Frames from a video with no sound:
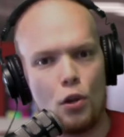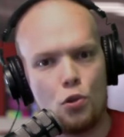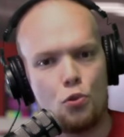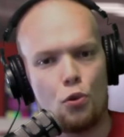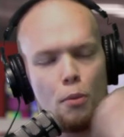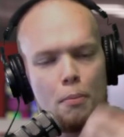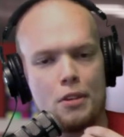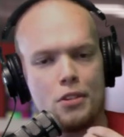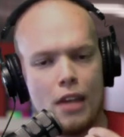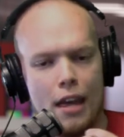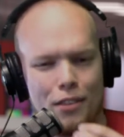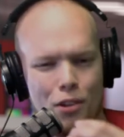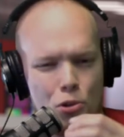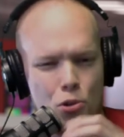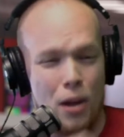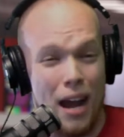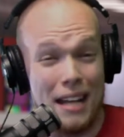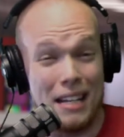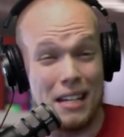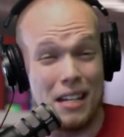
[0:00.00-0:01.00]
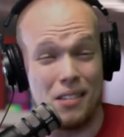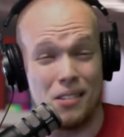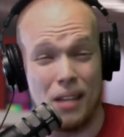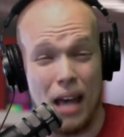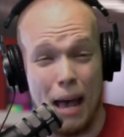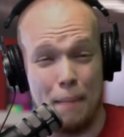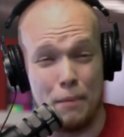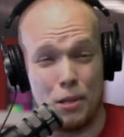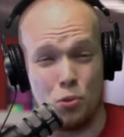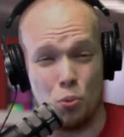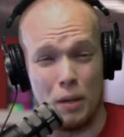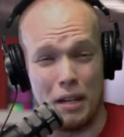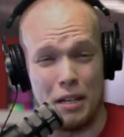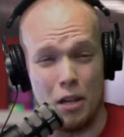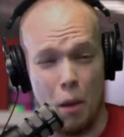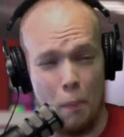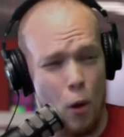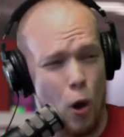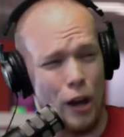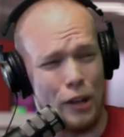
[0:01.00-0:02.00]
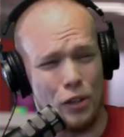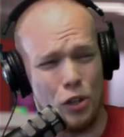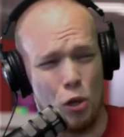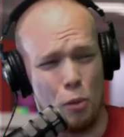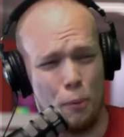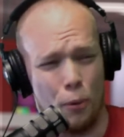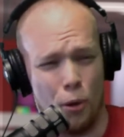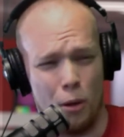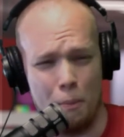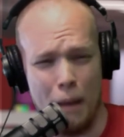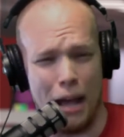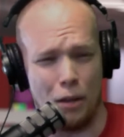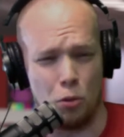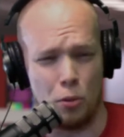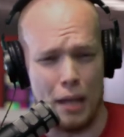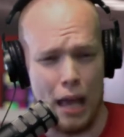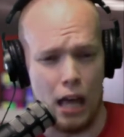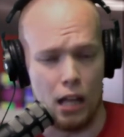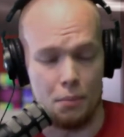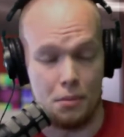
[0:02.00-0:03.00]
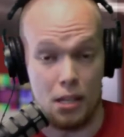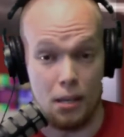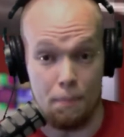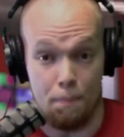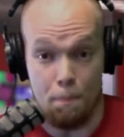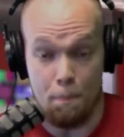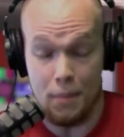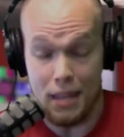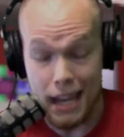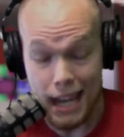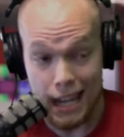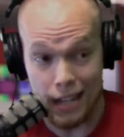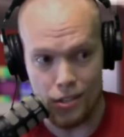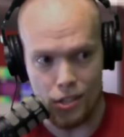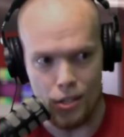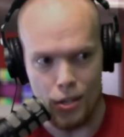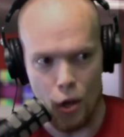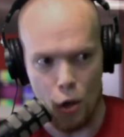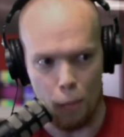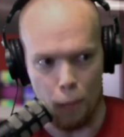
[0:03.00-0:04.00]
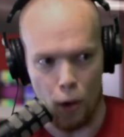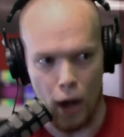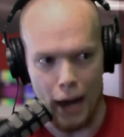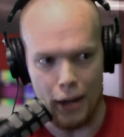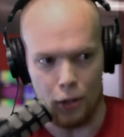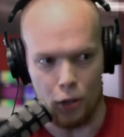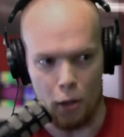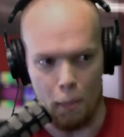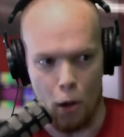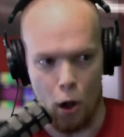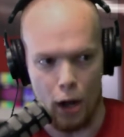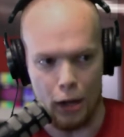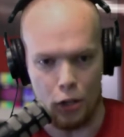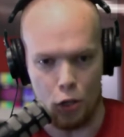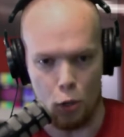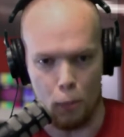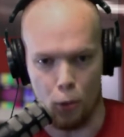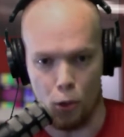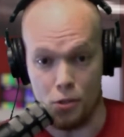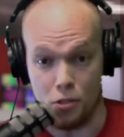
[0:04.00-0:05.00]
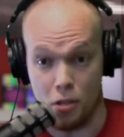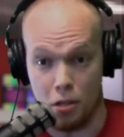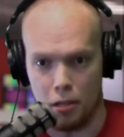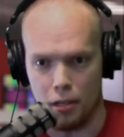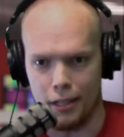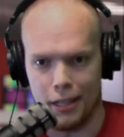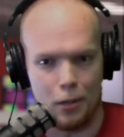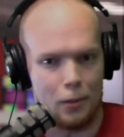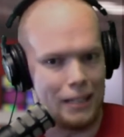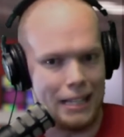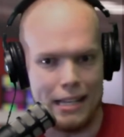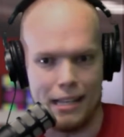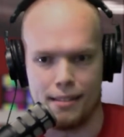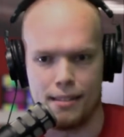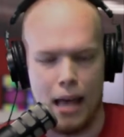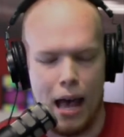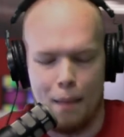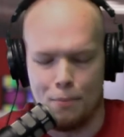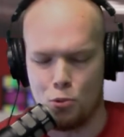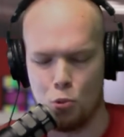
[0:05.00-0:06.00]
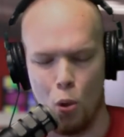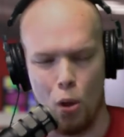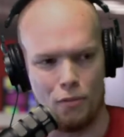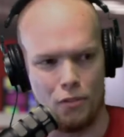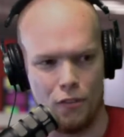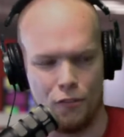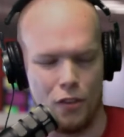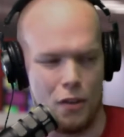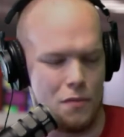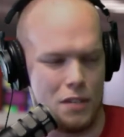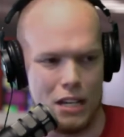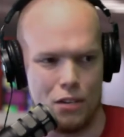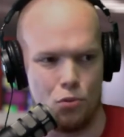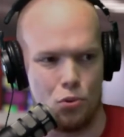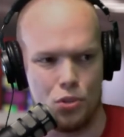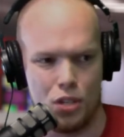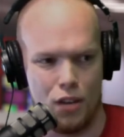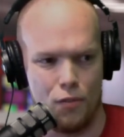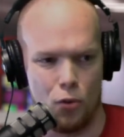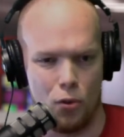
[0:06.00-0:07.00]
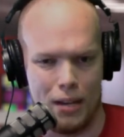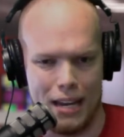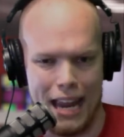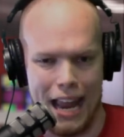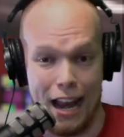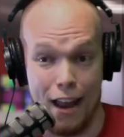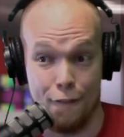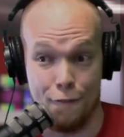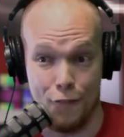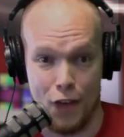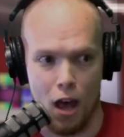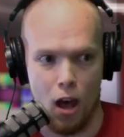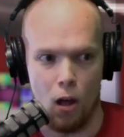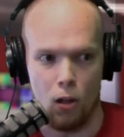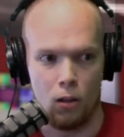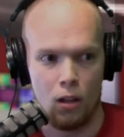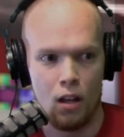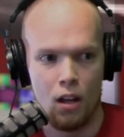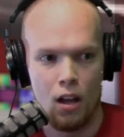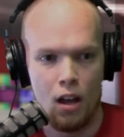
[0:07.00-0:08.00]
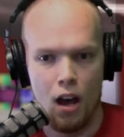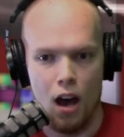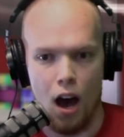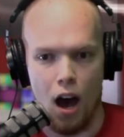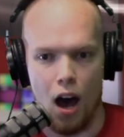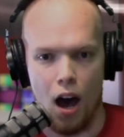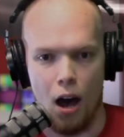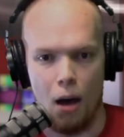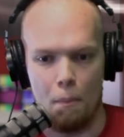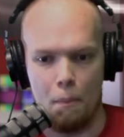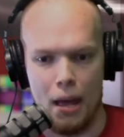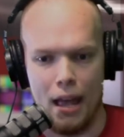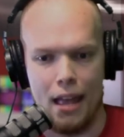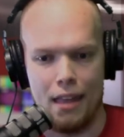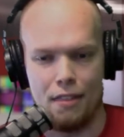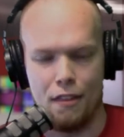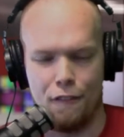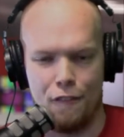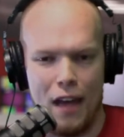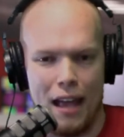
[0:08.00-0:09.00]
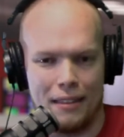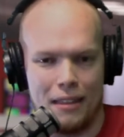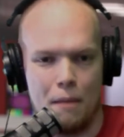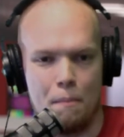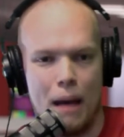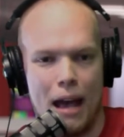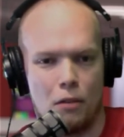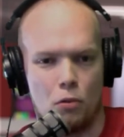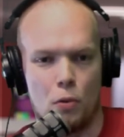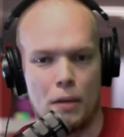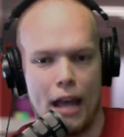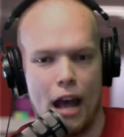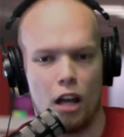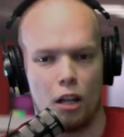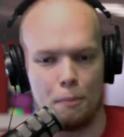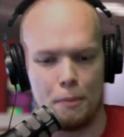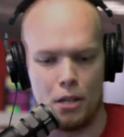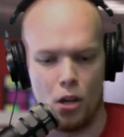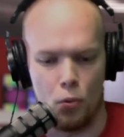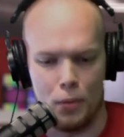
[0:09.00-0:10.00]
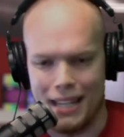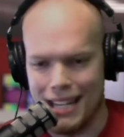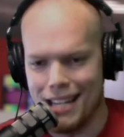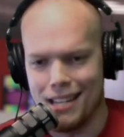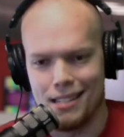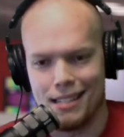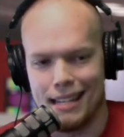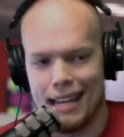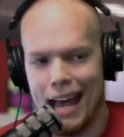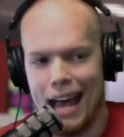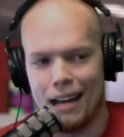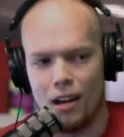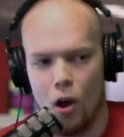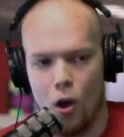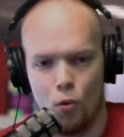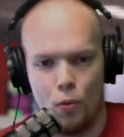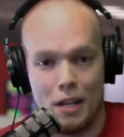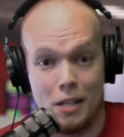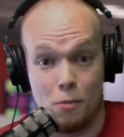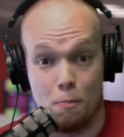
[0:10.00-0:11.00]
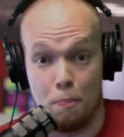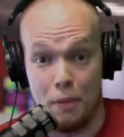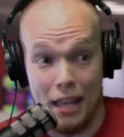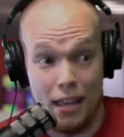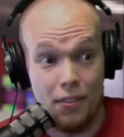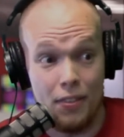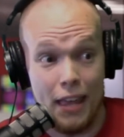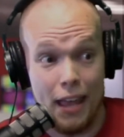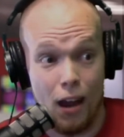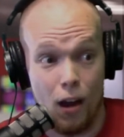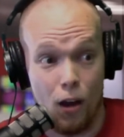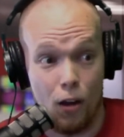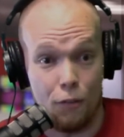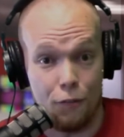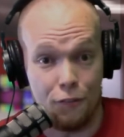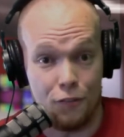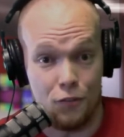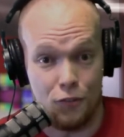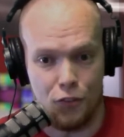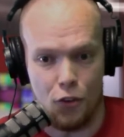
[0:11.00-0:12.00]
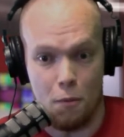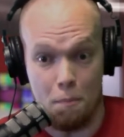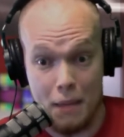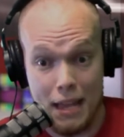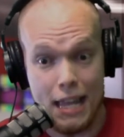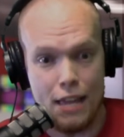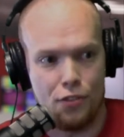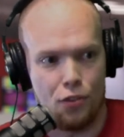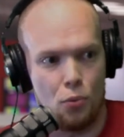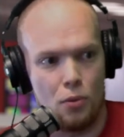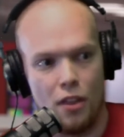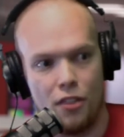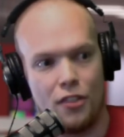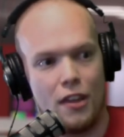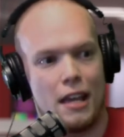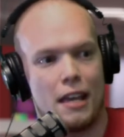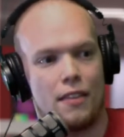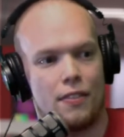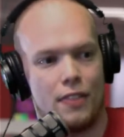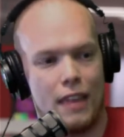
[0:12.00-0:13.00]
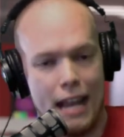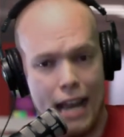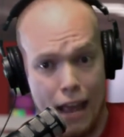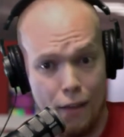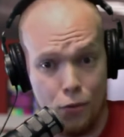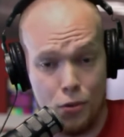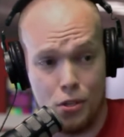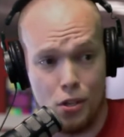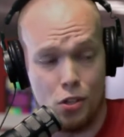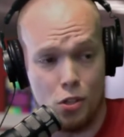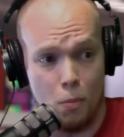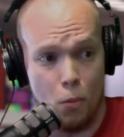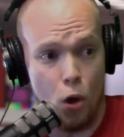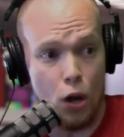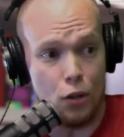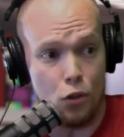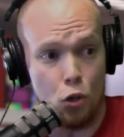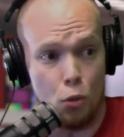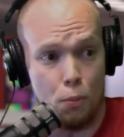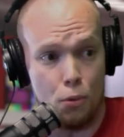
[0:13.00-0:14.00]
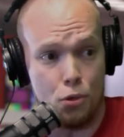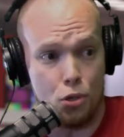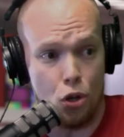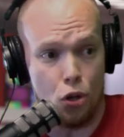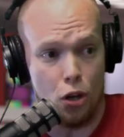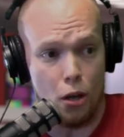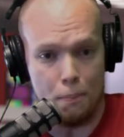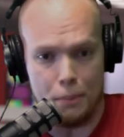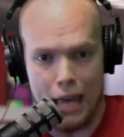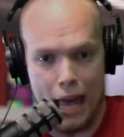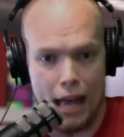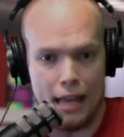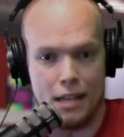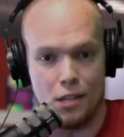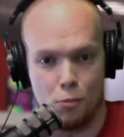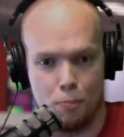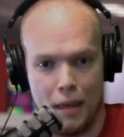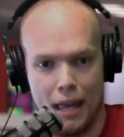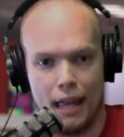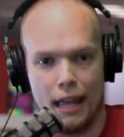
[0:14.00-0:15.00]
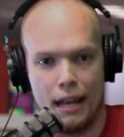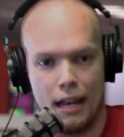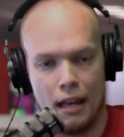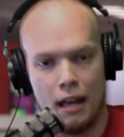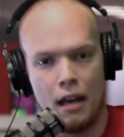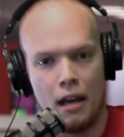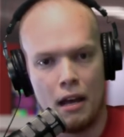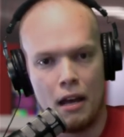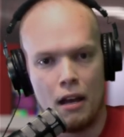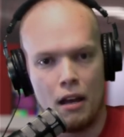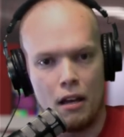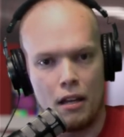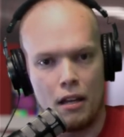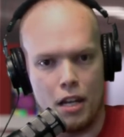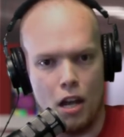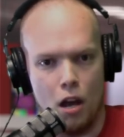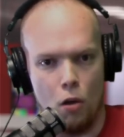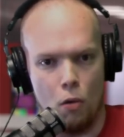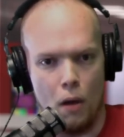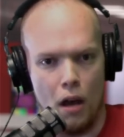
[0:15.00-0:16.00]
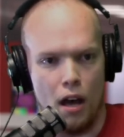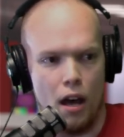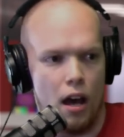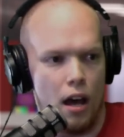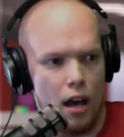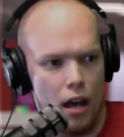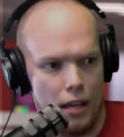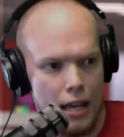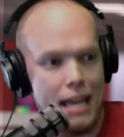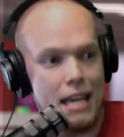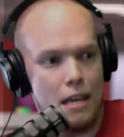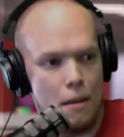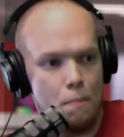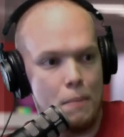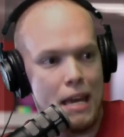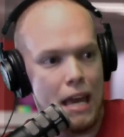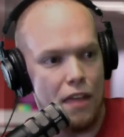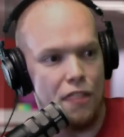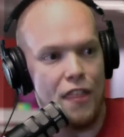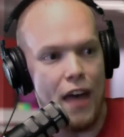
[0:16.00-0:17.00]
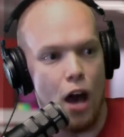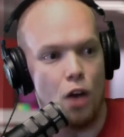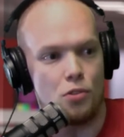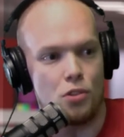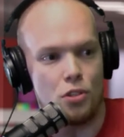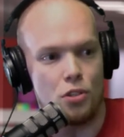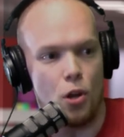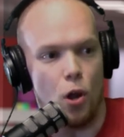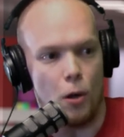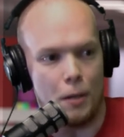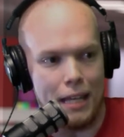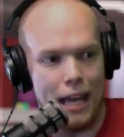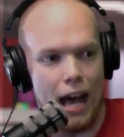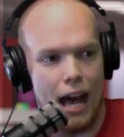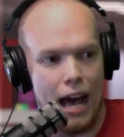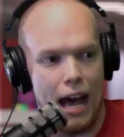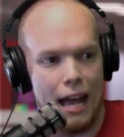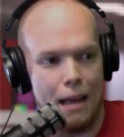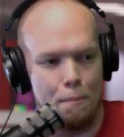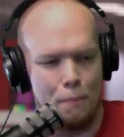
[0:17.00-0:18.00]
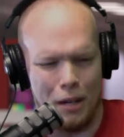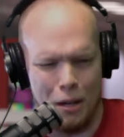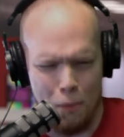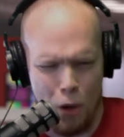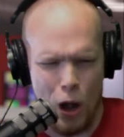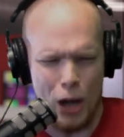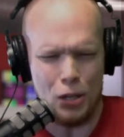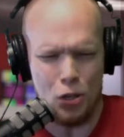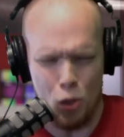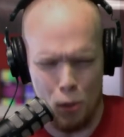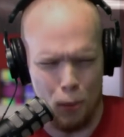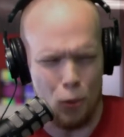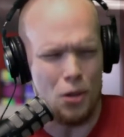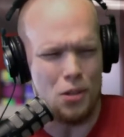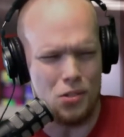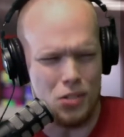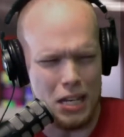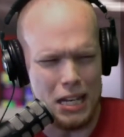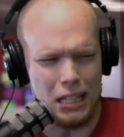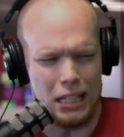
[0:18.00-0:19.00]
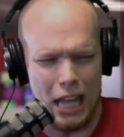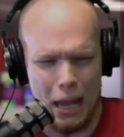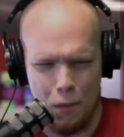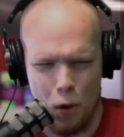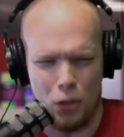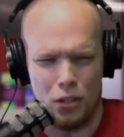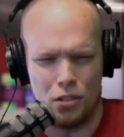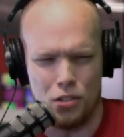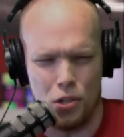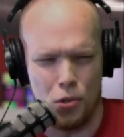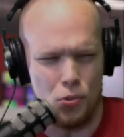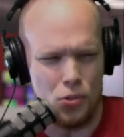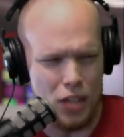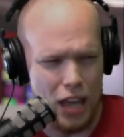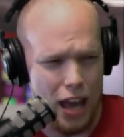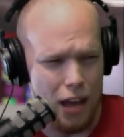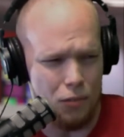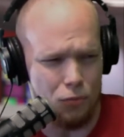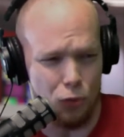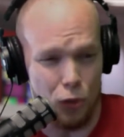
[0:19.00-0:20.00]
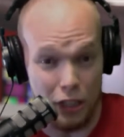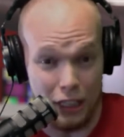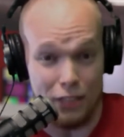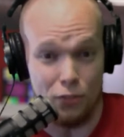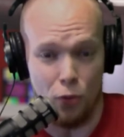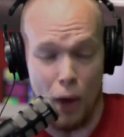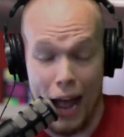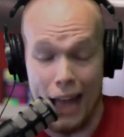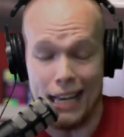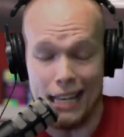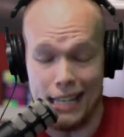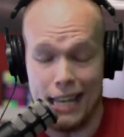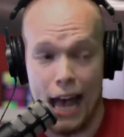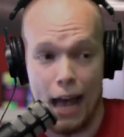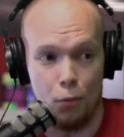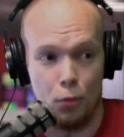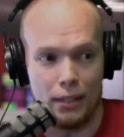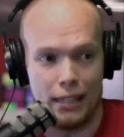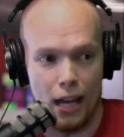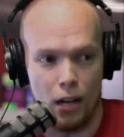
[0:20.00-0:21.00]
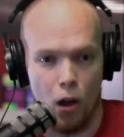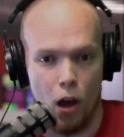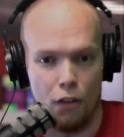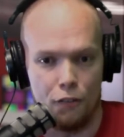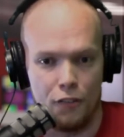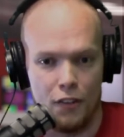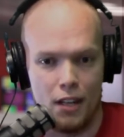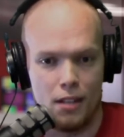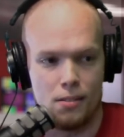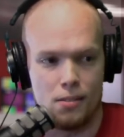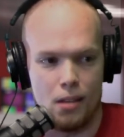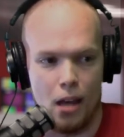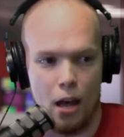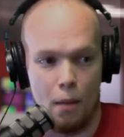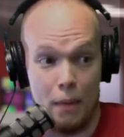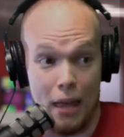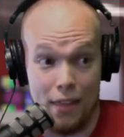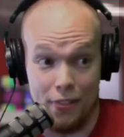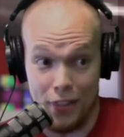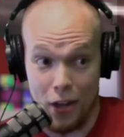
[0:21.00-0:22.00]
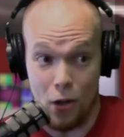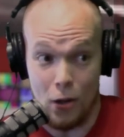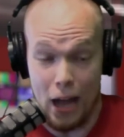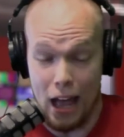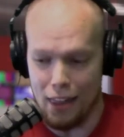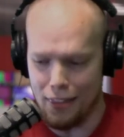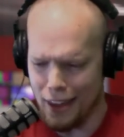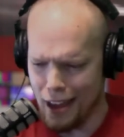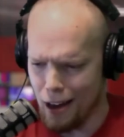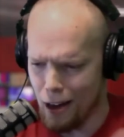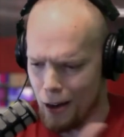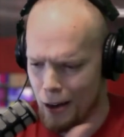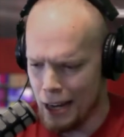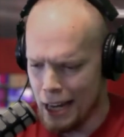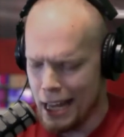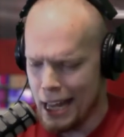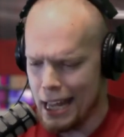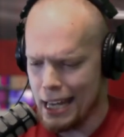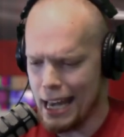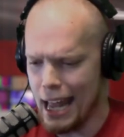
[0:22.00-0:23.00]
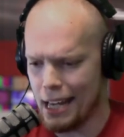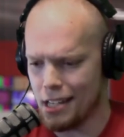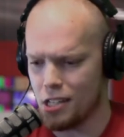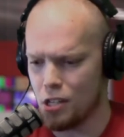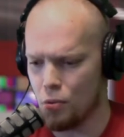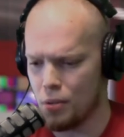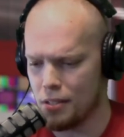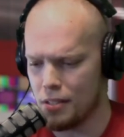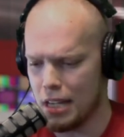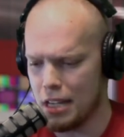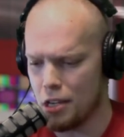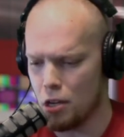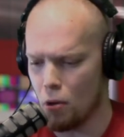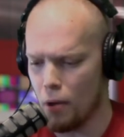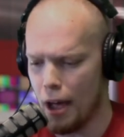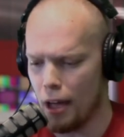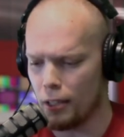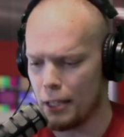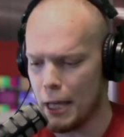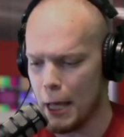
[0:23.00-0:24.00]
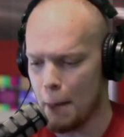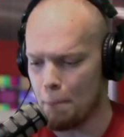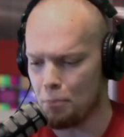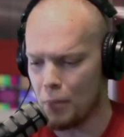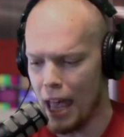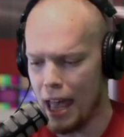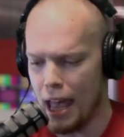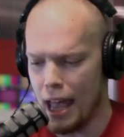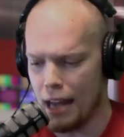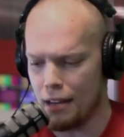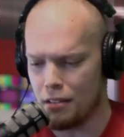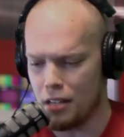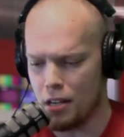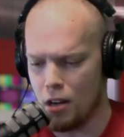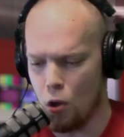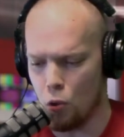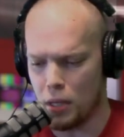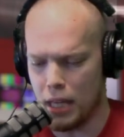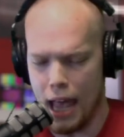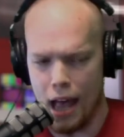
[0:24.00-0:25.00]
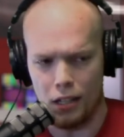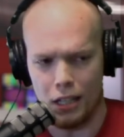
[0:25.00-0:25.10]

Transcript: there's rumors that they're trying to decide between Amari Cooper and Michael Gallup. To me, it's a no brainer. Amari Cooper is clearly a top 12 to 15 receiver in the NFL. Um, and the fact that Michael Gallup, you know, he's not always been there for me through the thick and thin ever since Amari Cooper shown up. Yeah, he's been you know, uh, uh, he can be a thousand yard guy. But Amari Cooper and CeeDee Lamb are the dudes that really ride and die with that offense. Um, yeah. And they're not there next to Ezekiel Elliott. And, you know,